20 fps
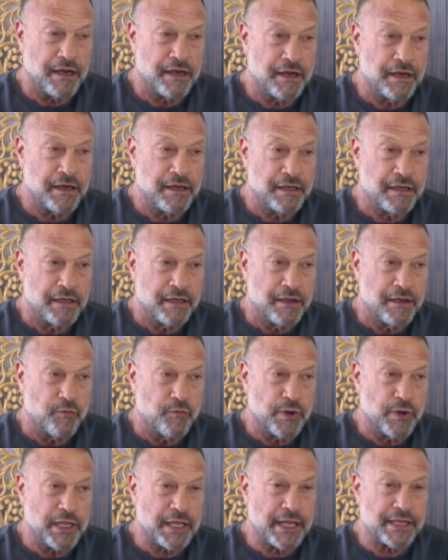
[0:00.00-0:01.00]
Well, I can tell
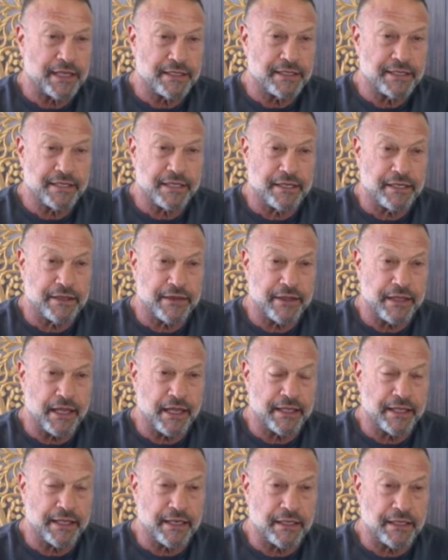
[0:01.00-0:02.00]
you that I get a lot of
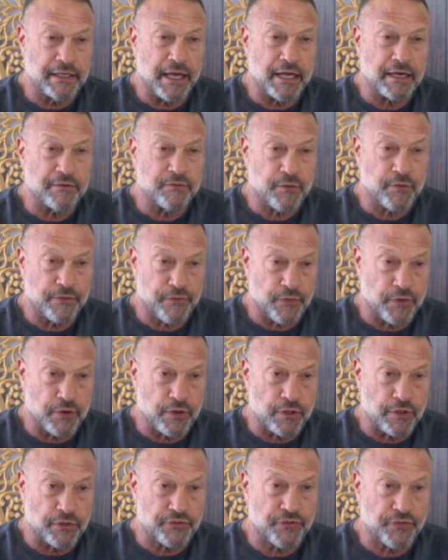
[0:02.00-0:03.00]
referrals from
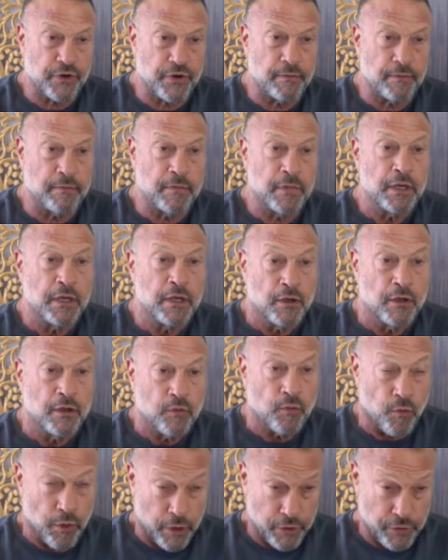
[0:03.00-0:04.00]
workers'
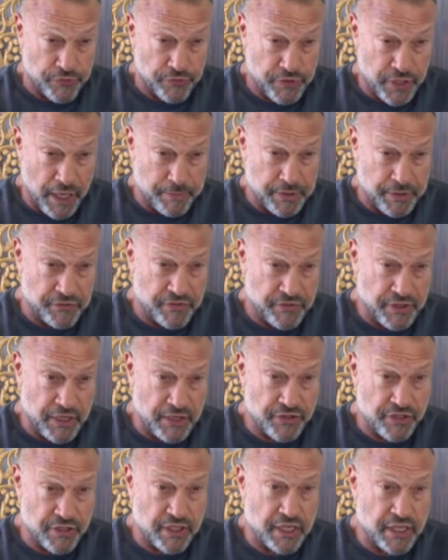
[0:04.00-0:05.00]
compensation
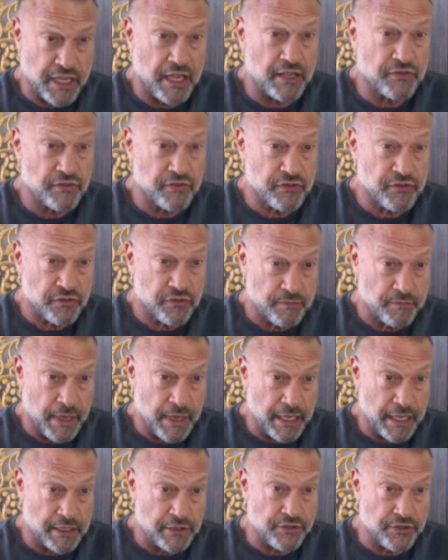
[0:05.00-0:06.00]
case
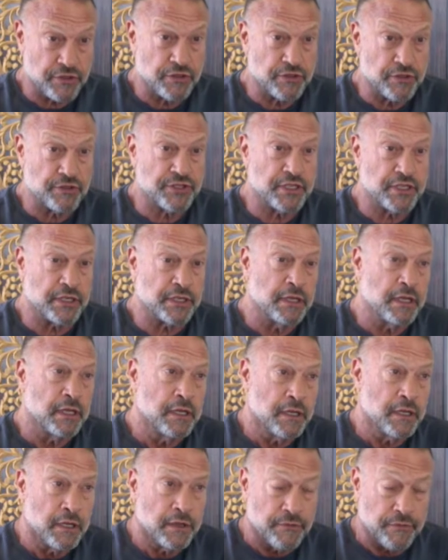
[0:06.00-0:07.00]
managers and
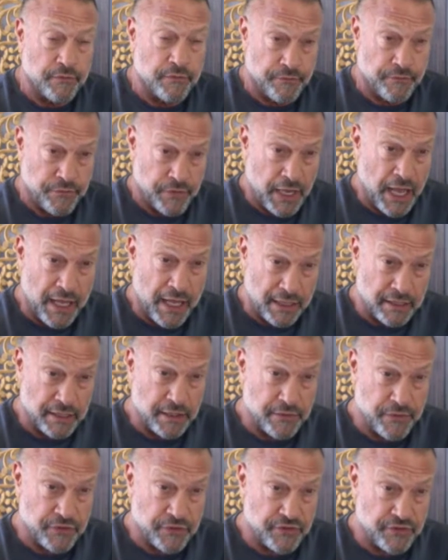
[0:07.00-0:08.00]
colleague
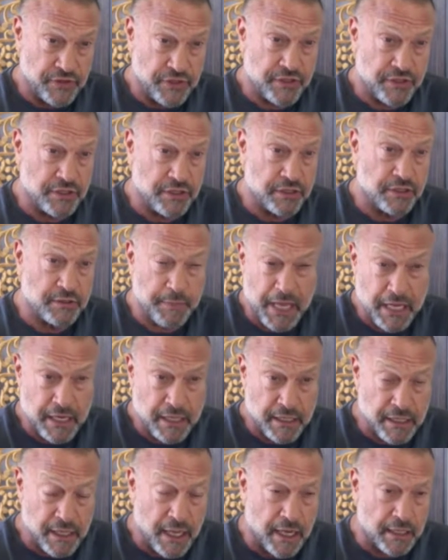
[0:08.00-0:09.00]
physicians, pain
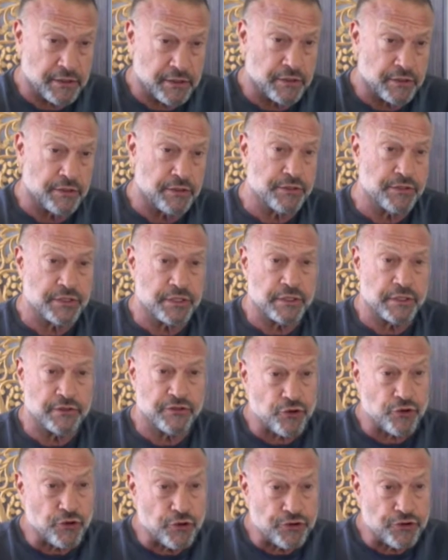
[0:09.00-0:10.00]
doctors and
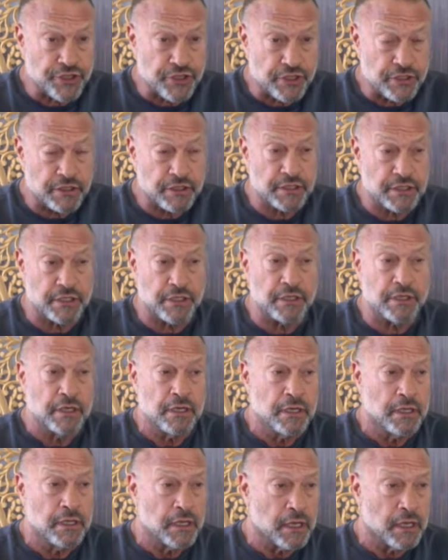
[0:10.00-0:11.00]
surgeons and
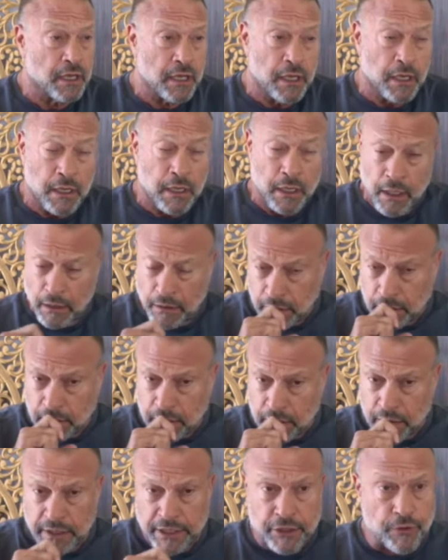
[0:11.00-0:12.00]

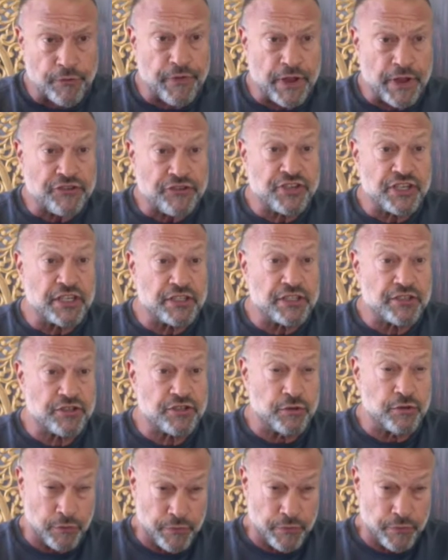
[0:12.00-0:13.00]
interventionists who,
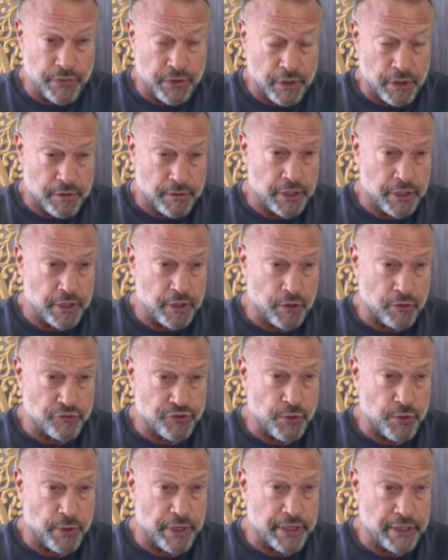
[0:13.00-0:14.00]
joined a
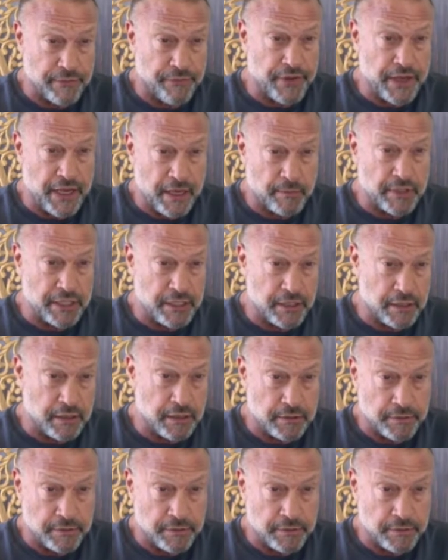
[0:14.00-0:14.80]
family to help